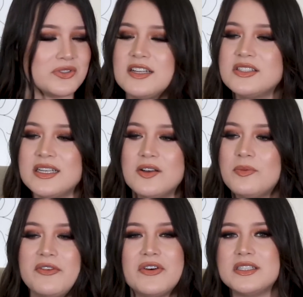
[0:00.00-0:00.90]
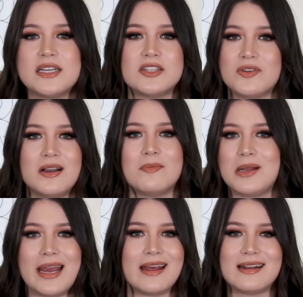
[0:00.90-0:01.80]
I just think it would be fun to get drunk and
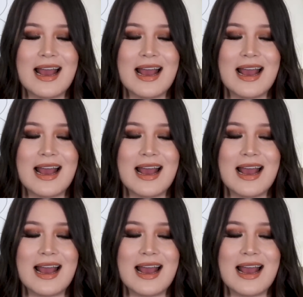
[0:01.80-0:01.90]
play it.